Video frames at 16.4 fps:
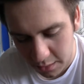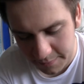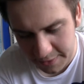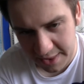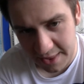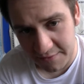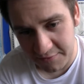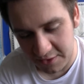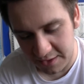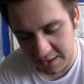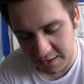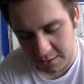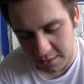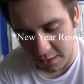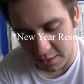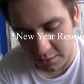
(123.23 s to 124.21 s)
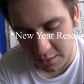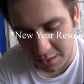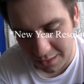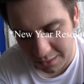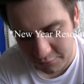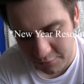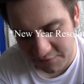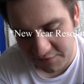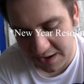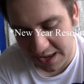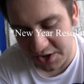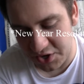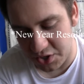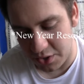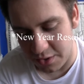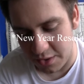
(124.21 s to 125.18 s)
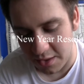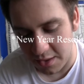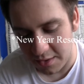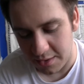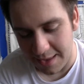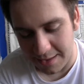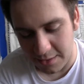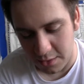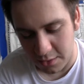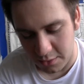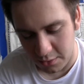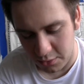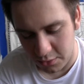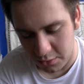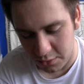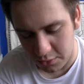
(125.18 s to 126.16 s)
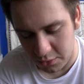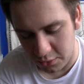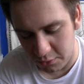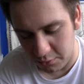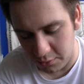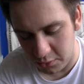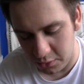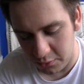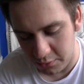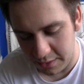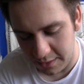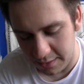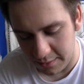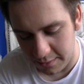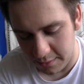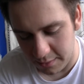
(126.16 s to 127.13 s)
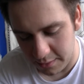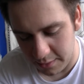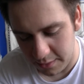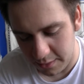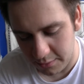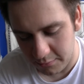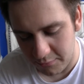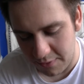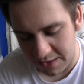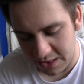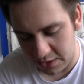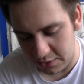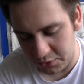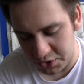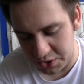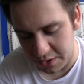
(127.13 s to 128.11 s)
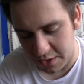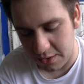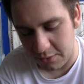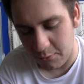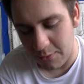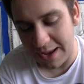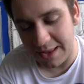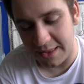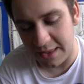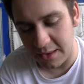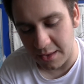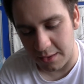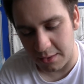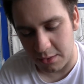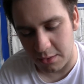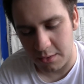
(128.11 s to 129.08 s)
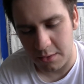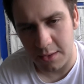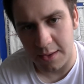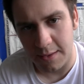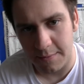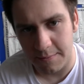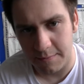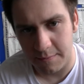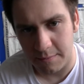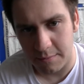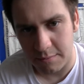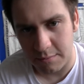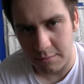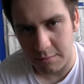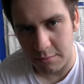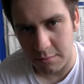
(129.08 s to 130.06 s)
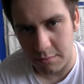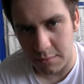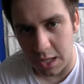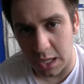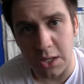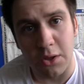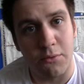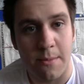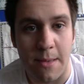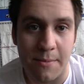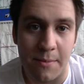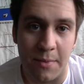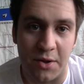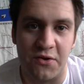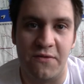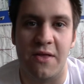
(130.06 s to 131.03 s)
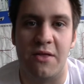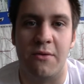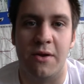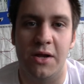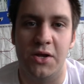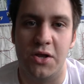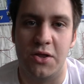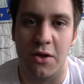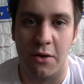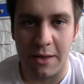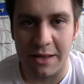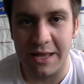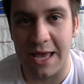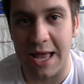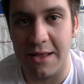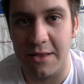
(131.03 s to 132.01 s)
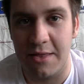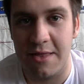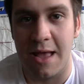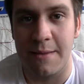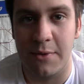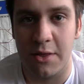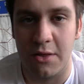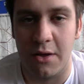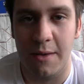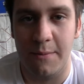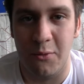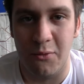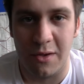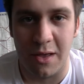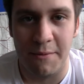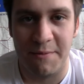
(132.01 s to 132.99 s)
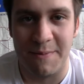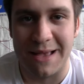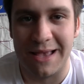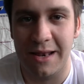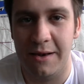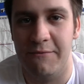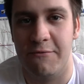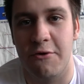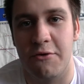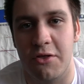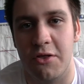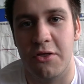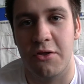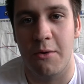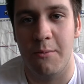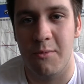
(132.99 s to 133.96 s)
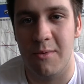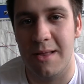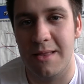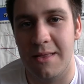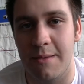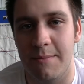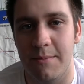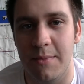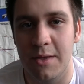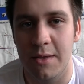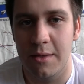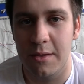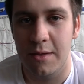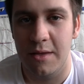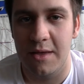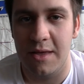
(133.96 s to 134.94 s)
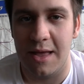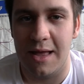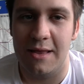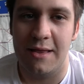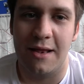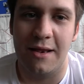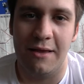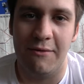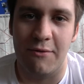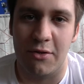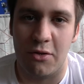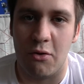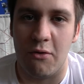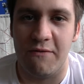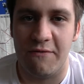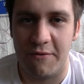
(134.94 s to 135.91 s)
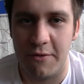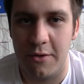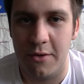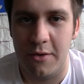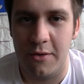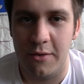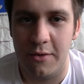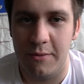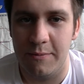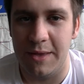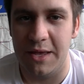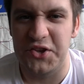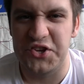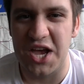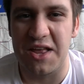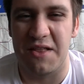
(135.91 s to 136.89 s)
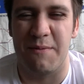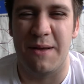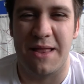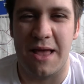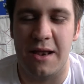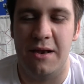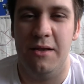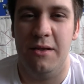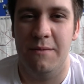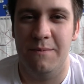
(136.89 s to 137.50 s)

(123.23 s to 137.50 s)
Number 7 is Dark Revelations. Dan doesn't do New Year resolutions. Wait, he does. I don't remember much of this one, I just know at the end, Santa Cyborg comes back in and throws a snowball at them, and then he runs off, being chased by Dan.